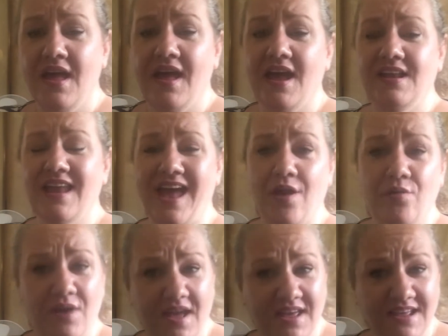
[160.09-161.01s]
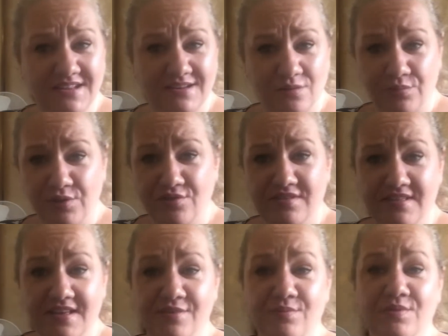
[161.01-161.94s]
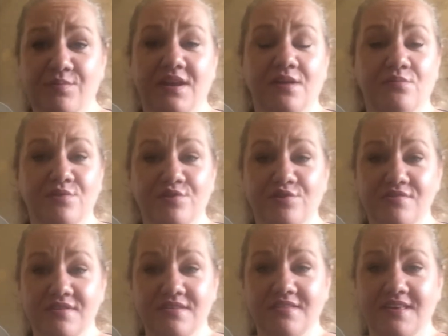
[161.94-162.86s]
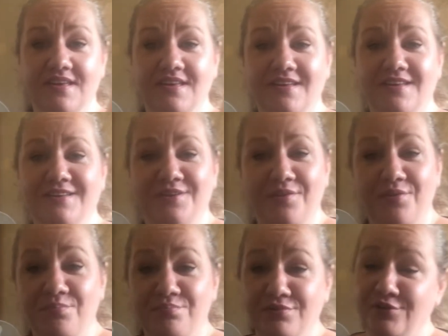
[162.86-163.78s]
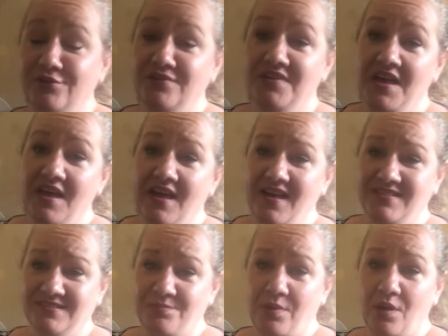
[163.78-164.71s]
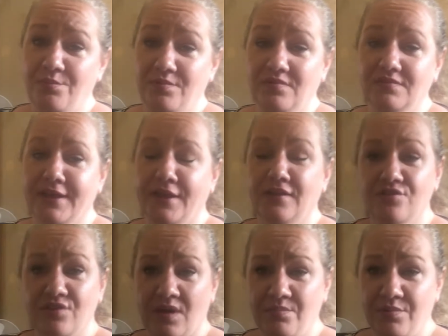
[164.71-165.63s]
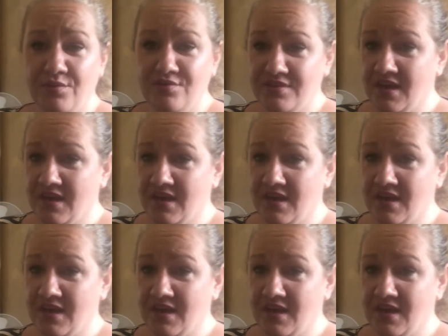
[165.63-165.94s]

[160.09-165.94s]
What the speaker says: And how I ended up using this was when I was using the blue and the purple kind of shampoos,